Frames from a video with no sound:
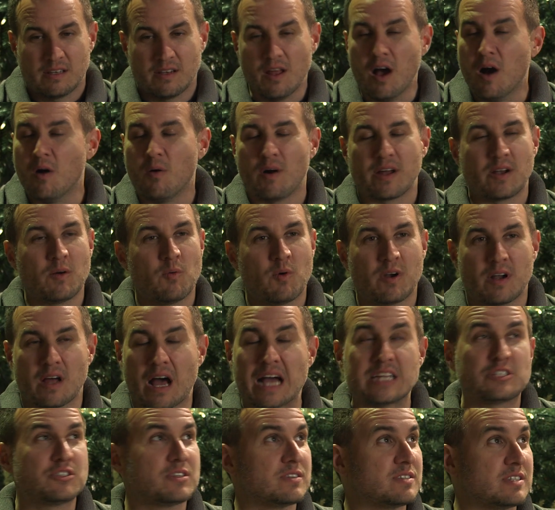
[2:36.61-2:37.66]
No, I don't want,
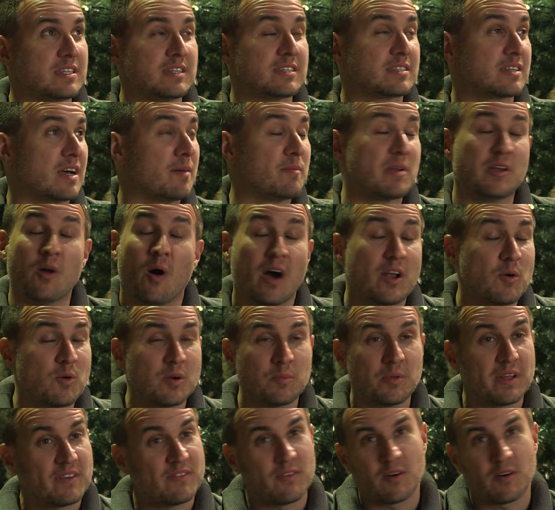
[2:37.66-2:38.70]
I should have seen this coming. No, I don't want to play